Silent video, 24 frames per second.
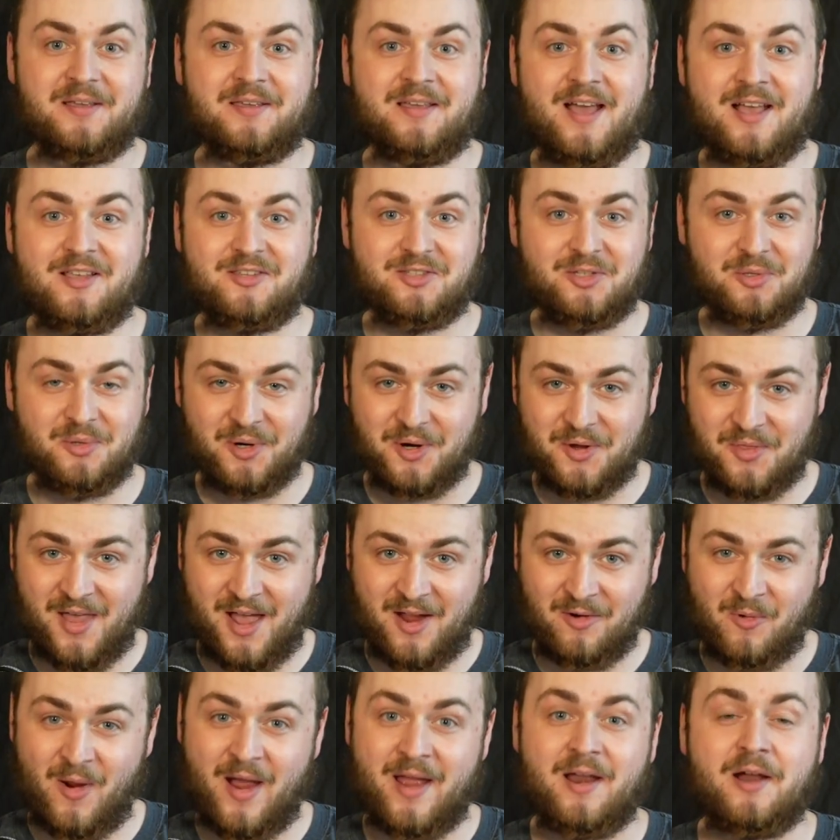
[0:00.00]
Yes, you heard
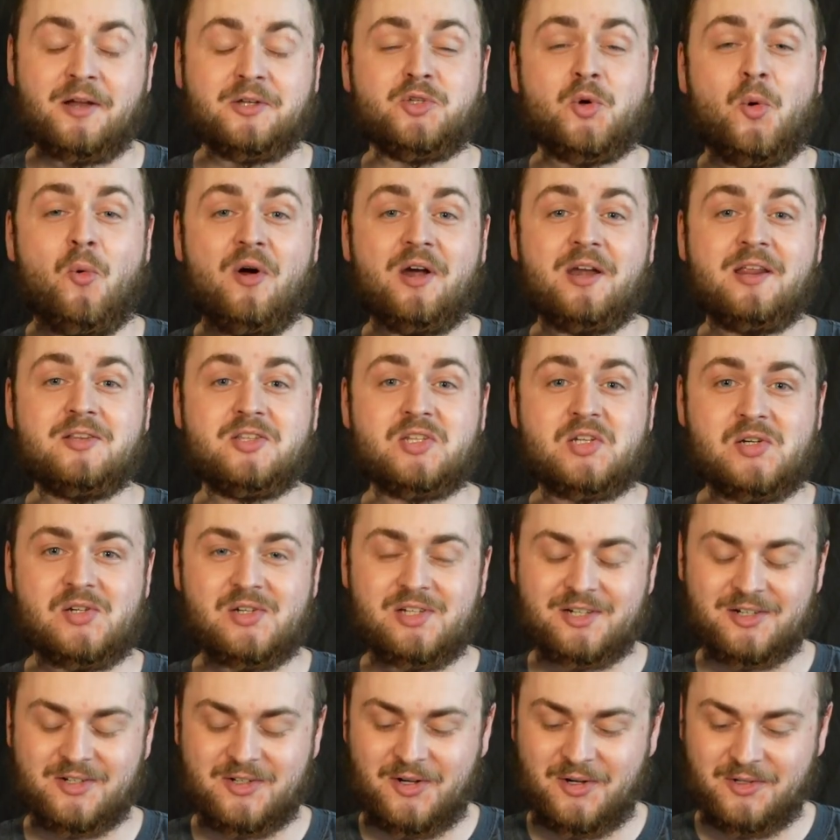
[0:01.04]
that right. A
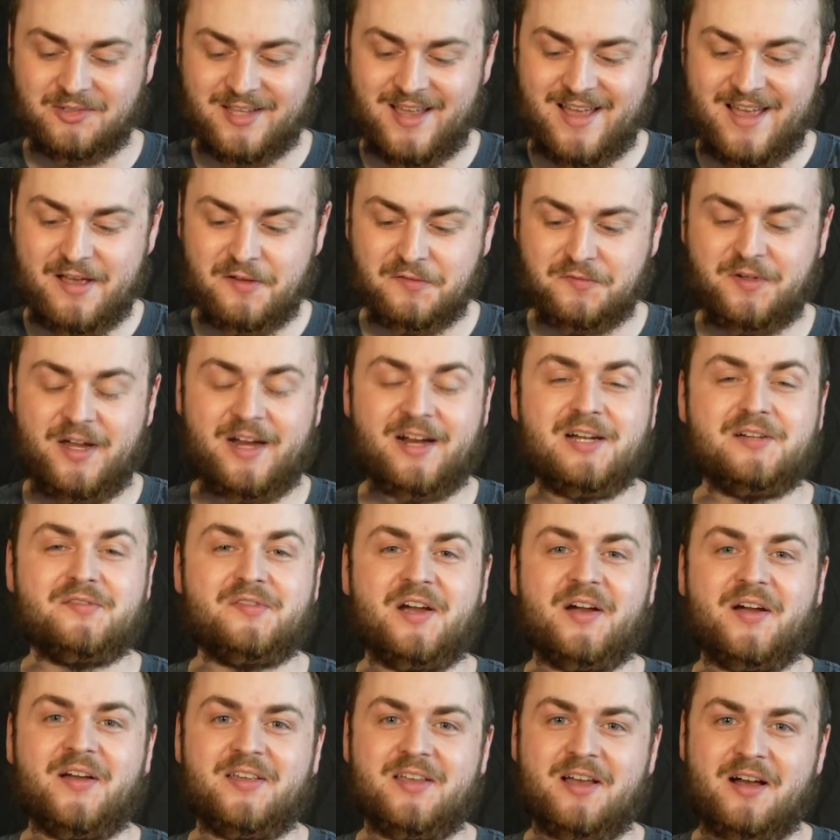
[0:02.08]
22-year-old. Very,
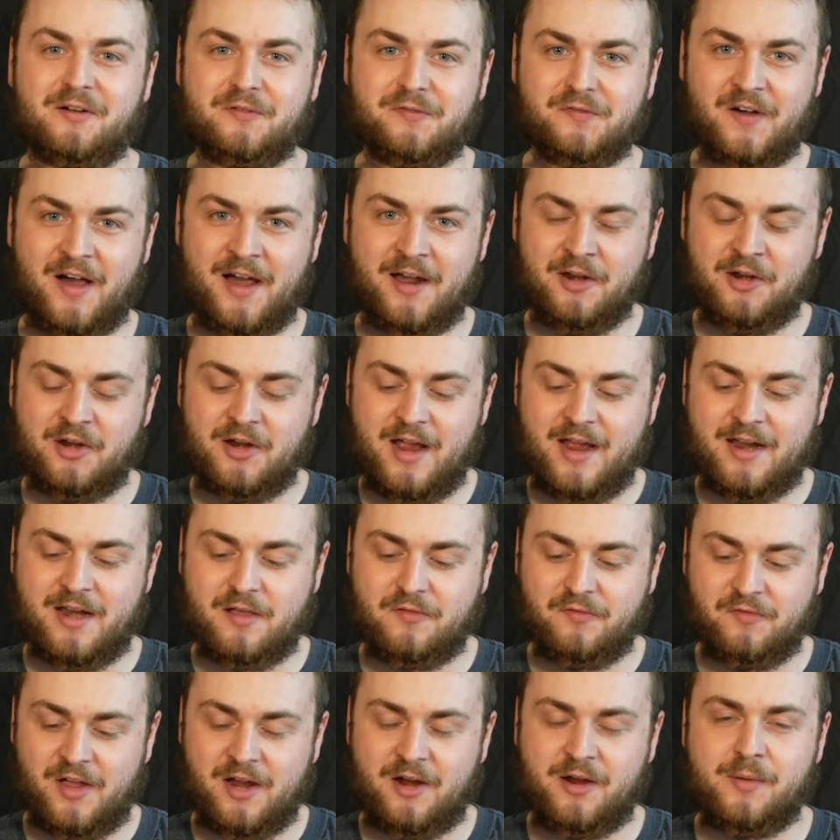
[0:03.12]
very young fighter and a
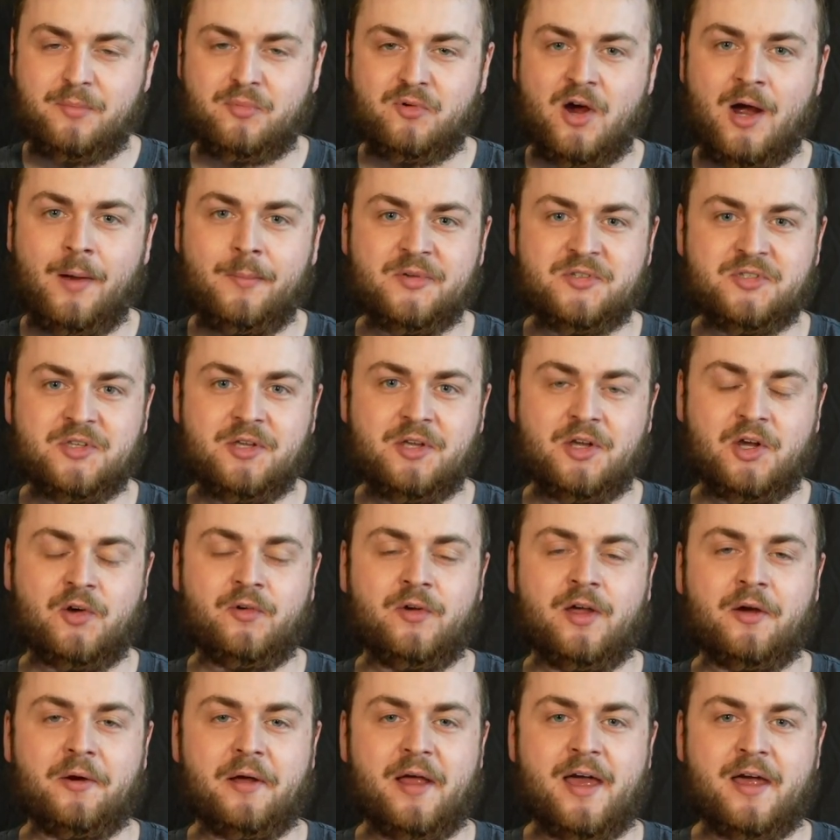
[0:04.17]
very promising
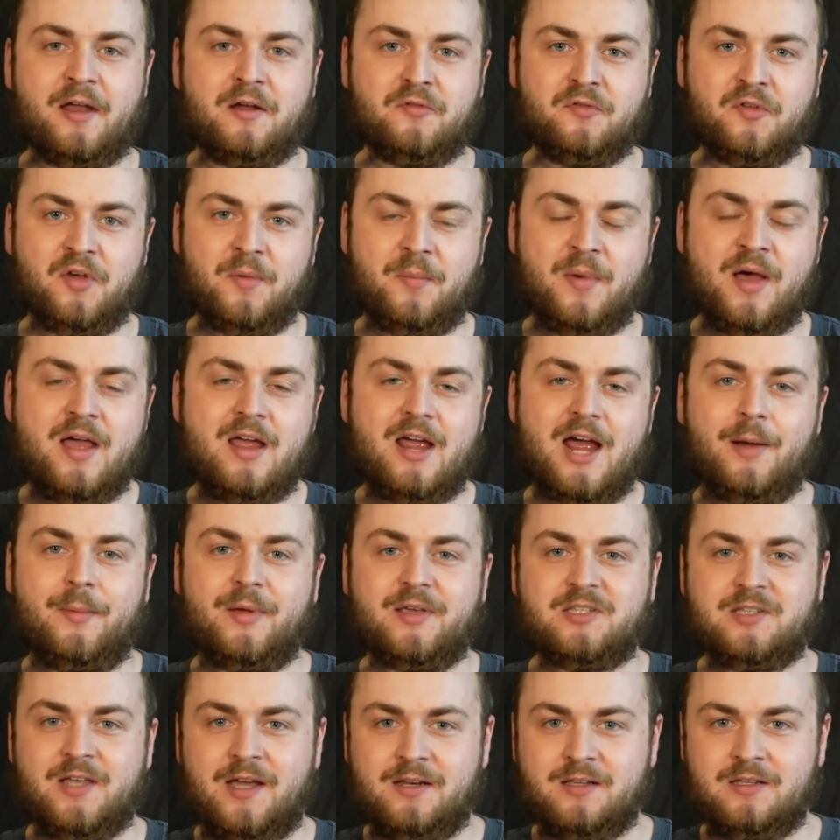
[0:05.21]
career ahead of him. I'm
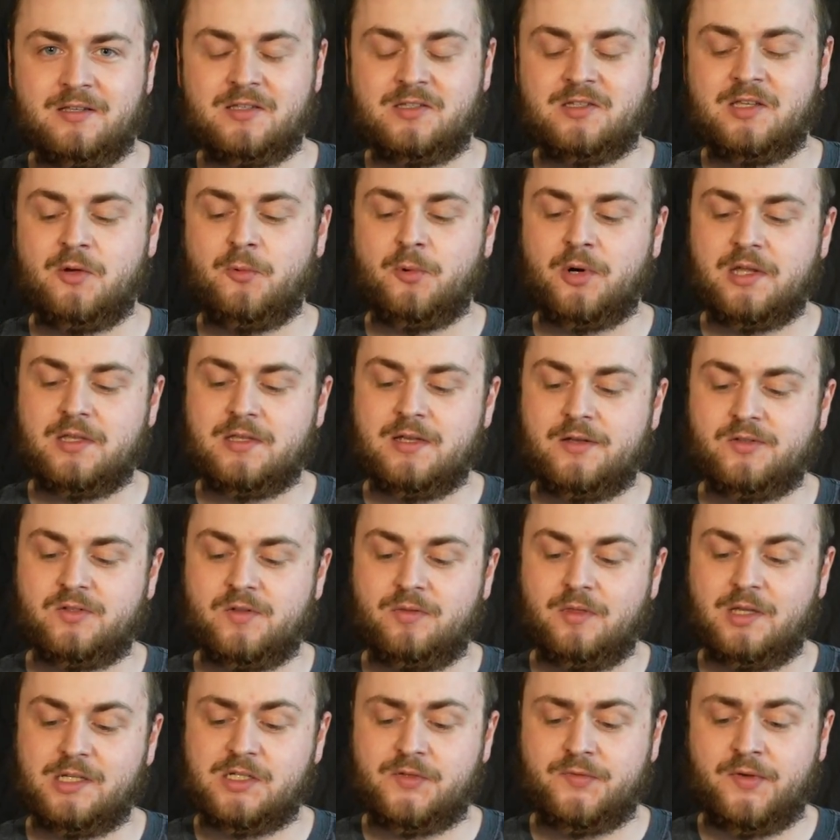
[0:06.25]
excited to see what he does
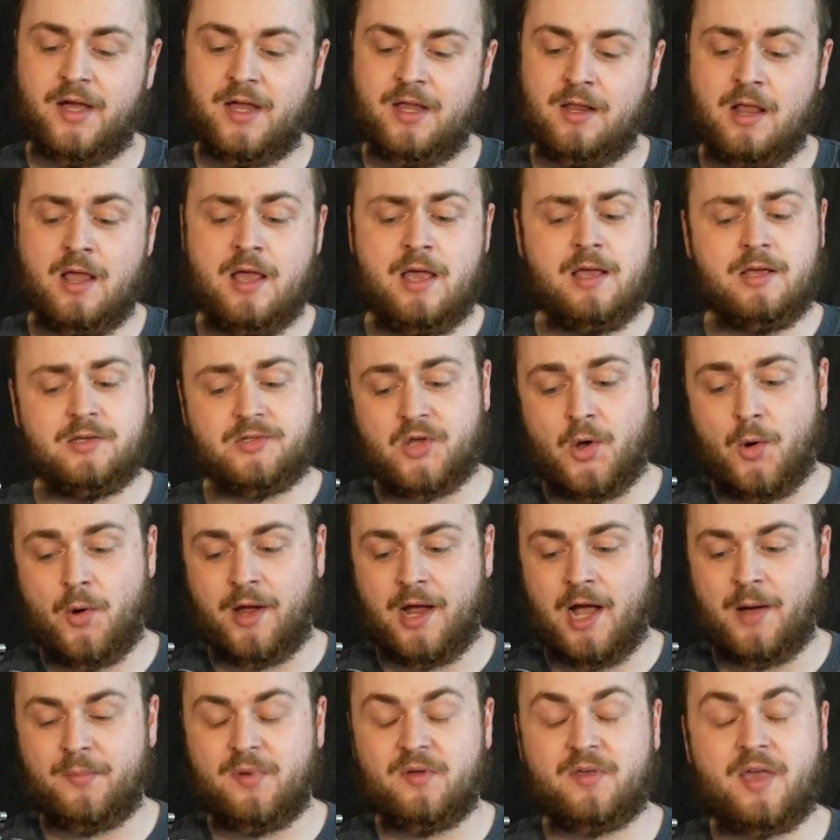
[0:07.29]
in this fight. He's
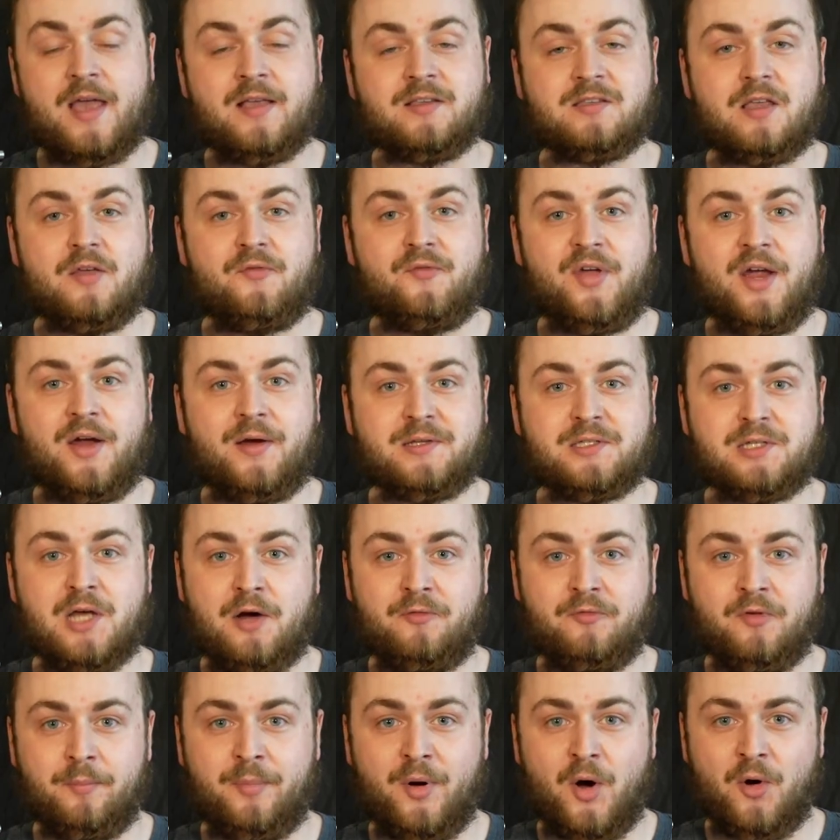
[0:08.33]
going up against a very
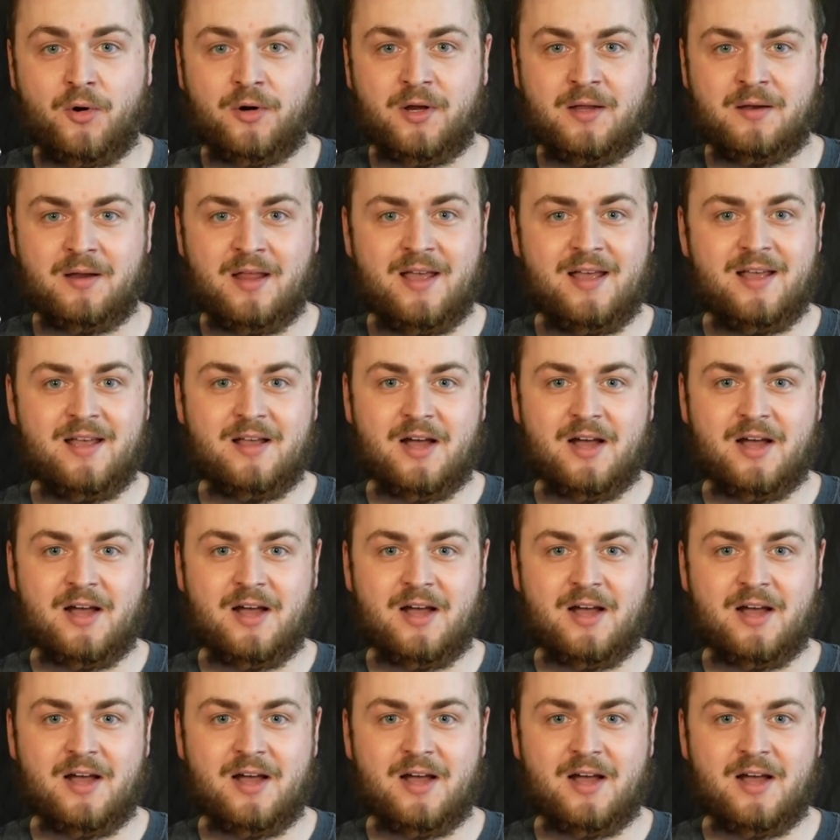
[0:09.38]
tough opponent.